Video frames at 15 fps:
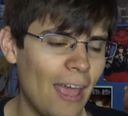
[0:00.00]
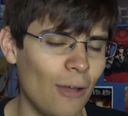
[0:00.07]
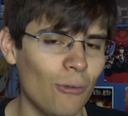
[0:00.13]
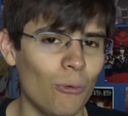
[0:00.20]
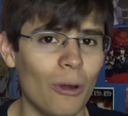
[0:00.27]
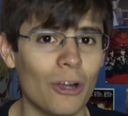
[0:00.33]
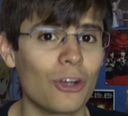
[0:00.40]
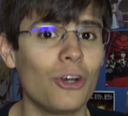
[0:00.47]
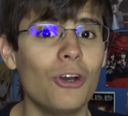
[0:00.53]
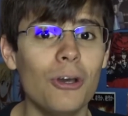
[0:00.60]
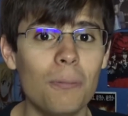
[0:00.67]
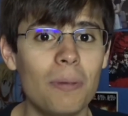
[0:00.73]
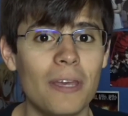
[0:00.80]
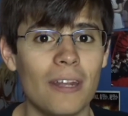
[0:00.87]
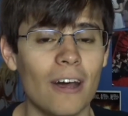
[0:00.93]
and what
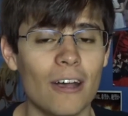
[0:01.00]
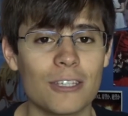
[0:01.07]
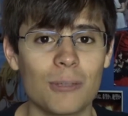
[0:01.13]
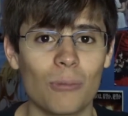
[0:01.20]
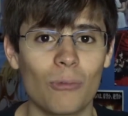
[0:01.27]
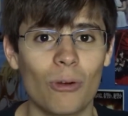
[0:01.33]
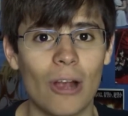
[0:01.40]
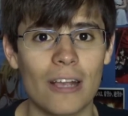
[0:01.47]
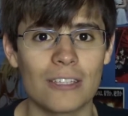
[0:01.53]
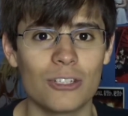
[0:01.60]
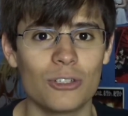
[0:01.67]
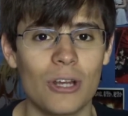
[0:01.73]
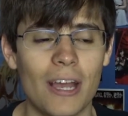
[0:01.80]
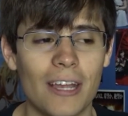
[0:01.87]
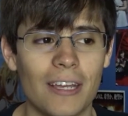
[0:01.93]
could be an awesome grass
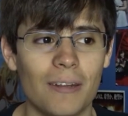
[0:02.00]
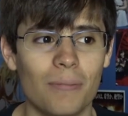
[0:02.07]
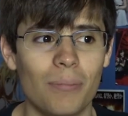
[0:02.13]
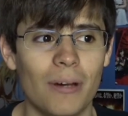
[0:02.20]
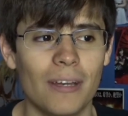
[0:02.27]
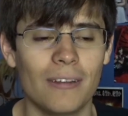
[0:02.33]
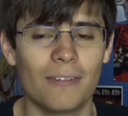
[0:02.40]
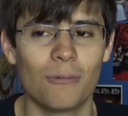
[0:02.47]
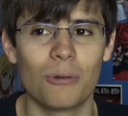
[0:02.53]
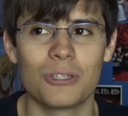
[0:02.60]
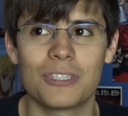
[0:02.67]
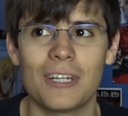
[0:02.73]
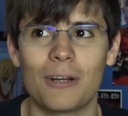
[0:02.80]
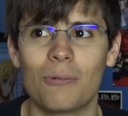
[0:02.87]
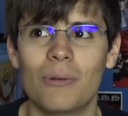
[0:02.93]
and dragon, but we're
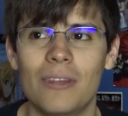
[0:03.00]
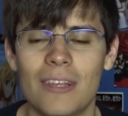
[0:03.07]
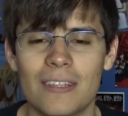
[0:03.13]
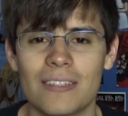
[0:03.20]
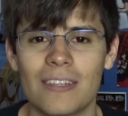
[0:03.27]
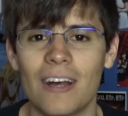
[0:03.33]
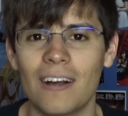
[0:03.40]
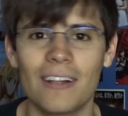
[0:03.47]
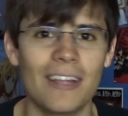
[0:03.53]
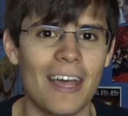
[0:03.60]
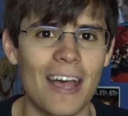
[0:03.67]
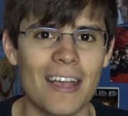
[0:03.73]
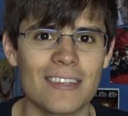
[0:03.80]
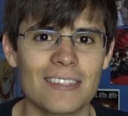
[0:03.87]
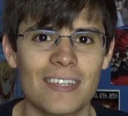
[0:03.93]
stuck with this ugly
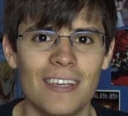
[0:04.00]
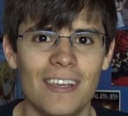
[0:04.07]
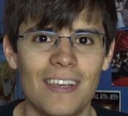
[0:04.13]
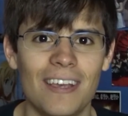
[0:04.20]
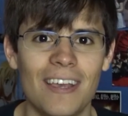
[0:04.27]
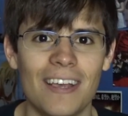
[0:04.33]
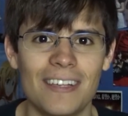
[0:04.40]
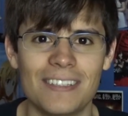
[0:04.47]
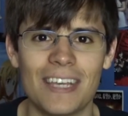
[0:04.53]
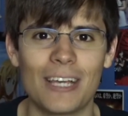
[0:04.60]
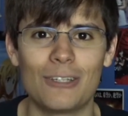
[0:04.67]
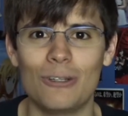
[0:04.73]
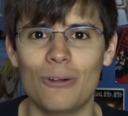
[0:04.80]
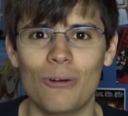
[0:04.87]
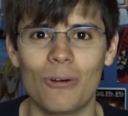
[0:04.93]
ass
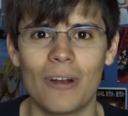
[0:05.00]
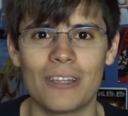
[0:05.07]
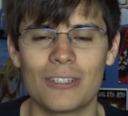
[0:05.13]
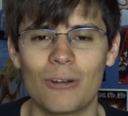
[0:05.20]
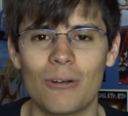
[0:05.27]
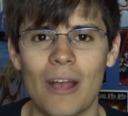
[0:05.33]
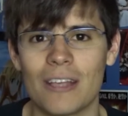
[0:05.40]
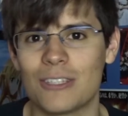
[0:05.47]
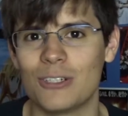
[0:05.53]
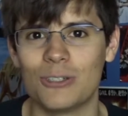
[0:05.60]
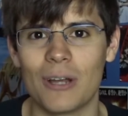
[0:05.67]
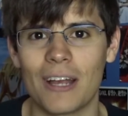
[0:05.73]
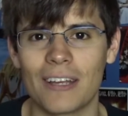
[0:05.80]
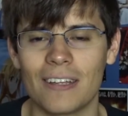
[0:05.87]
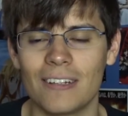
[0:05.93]
Executor as a grass and
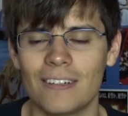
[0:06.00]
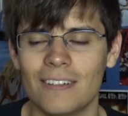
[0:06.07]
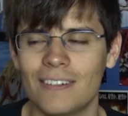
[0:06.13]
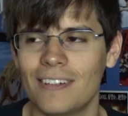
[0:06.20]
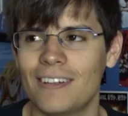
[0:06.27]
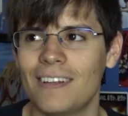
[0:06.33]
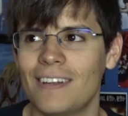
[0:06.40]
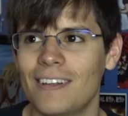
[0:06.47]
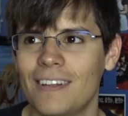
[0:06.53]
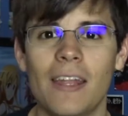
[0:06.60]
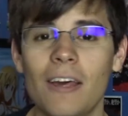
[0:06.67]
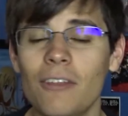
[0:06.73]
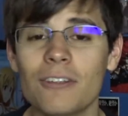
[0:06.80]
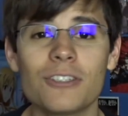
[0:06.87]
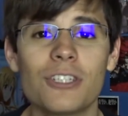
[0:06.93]
dragon.
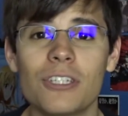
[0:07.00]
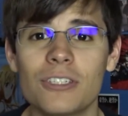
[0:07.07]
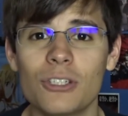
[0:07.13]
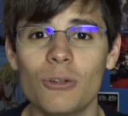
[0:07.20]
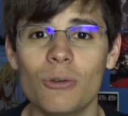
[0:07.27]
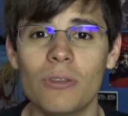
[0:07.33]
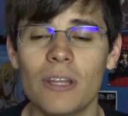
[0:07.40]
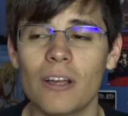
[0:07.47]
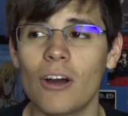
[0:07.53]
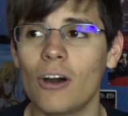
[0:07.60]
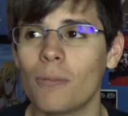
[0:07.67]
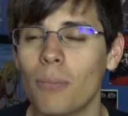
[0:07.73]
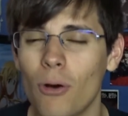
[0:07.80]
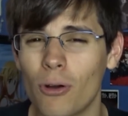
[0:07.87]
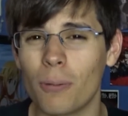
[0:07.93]
Now there's this new thing
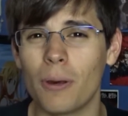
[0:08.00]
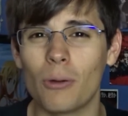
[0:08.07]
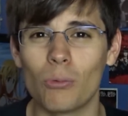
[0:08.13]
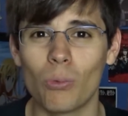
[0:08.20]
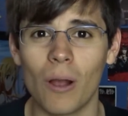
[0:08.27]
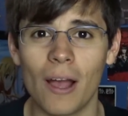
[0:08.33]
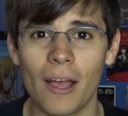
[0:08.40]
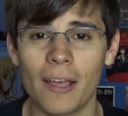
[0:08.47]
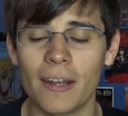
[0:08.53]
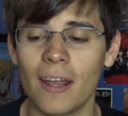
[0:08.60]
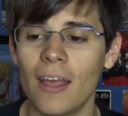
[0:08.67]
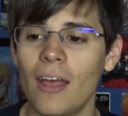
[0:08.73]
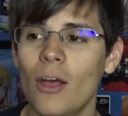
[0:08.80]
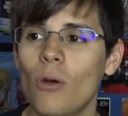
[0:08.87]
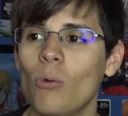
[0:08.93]
called Pokemon Ride,
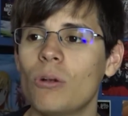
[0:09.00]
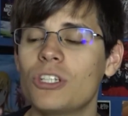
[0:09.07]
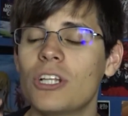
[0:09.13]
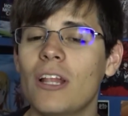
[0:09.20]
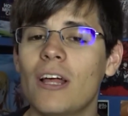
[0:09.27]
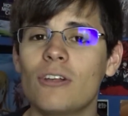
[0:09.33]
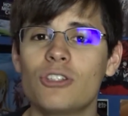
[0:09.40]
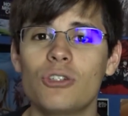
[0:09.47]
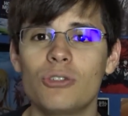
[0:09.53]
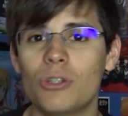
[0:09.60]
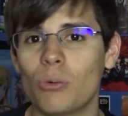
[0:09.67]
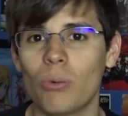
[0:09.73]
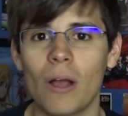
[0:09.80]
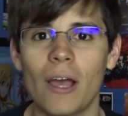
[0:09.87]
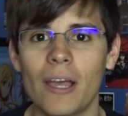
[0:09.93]
which allows you
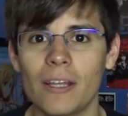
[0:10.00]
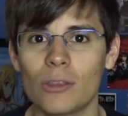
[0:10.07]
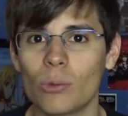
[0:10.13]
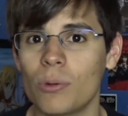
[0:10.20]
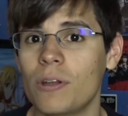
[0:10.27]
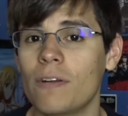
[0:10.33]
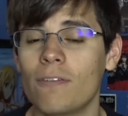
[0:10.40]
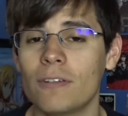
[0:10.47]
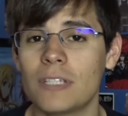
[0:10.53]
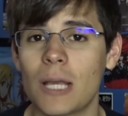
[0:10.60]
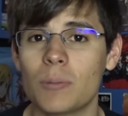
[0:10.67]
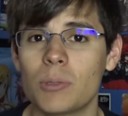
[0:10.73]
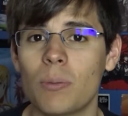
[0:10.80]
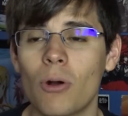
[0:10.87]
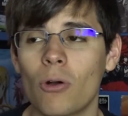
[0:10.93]
to ride 3 different
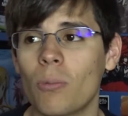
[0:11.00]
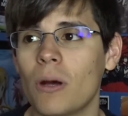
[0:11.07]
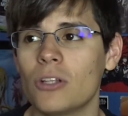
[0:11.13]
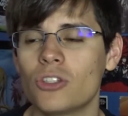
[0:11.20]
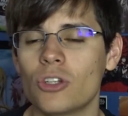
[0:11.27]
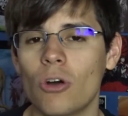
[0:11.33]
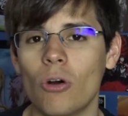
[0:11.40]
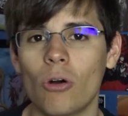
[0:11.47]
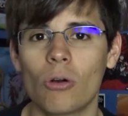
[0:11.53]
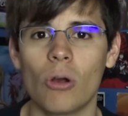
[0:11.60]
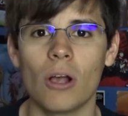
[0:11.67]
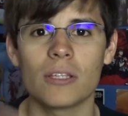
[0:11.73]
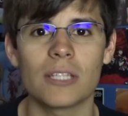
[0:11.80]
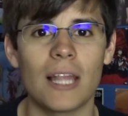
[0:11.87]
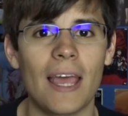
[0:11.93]
types of Pokemon to go
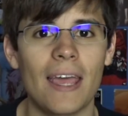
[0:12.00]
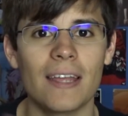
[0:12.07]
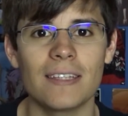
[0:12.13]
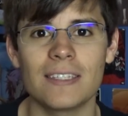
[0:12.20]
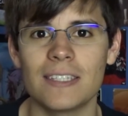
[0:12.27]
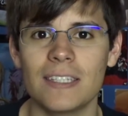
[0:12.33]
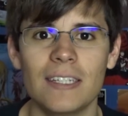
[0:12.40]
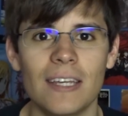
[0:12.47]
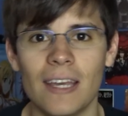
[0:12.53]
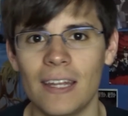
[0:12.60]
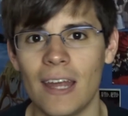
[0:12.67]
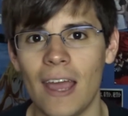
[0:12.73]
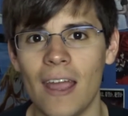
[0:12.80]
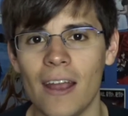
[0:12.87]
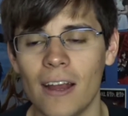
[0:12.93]
across land, sea,
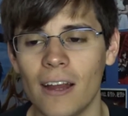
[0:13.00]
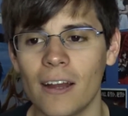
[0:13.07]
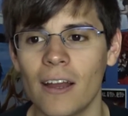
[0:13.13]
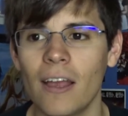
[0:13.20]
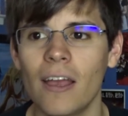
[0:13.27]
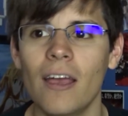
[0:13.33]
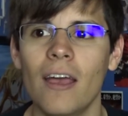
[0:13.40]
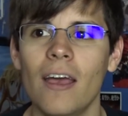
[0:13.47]
and air,